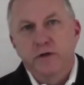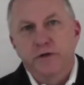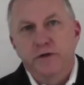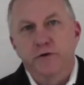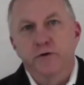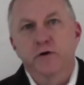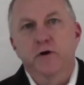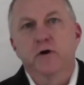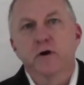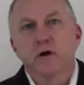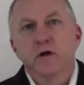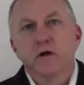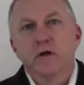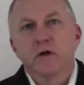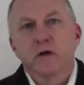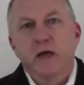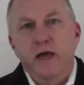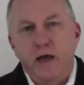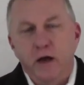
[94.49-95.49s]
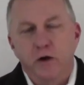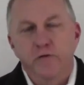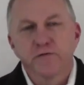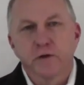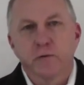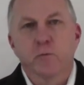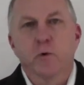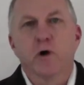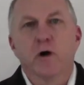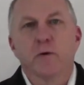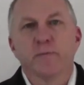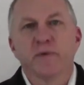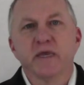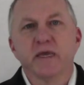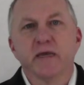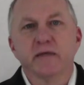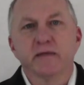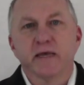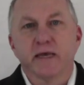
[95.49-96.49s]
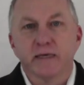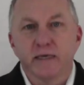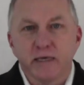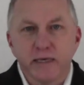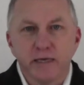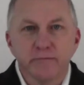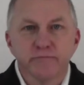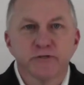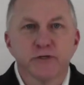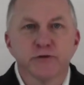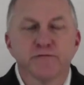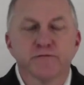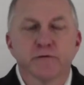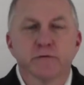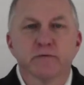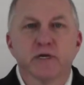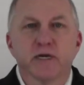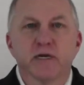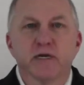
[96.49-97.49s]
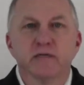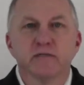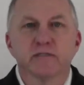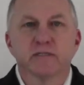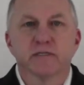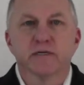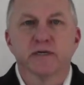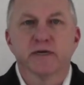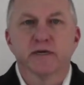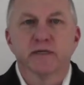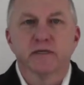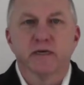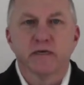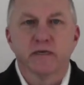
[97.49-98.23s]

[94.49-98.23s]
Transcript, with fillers: your health and well-being that keeps you from getting sick,